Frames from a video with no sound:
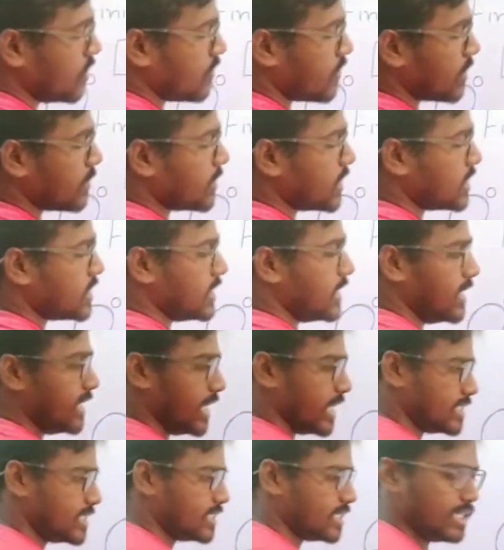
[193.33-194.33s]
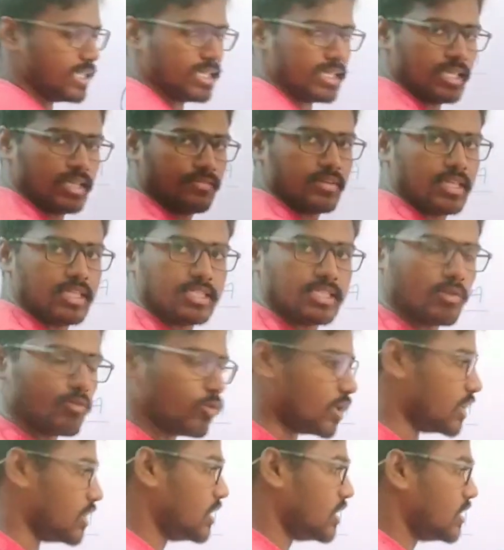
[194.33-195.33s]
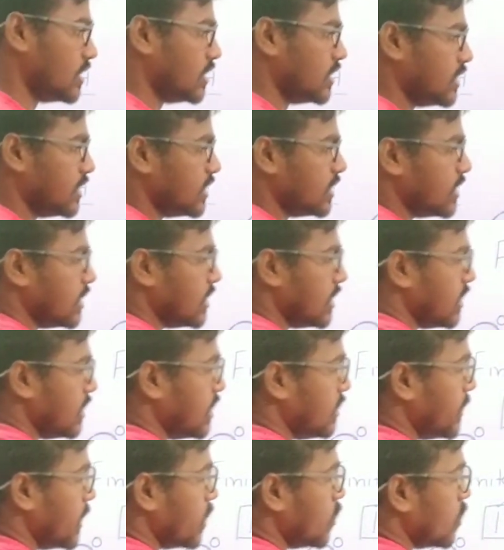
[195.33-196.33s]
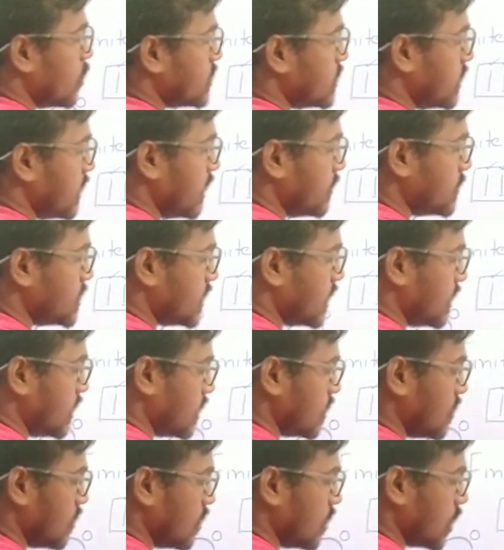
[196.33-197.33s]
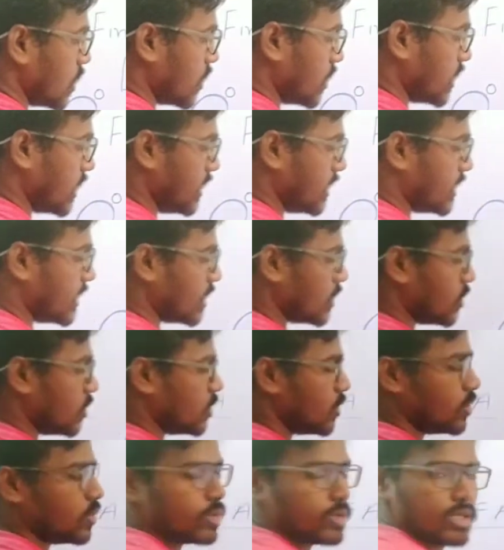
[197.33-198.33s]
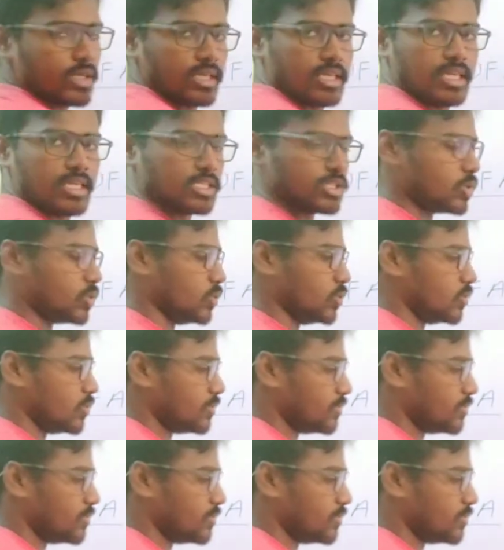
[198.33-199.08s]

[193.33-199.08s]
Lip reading: from the state S3, if it is a 1, it may go to same state or it can go to S2.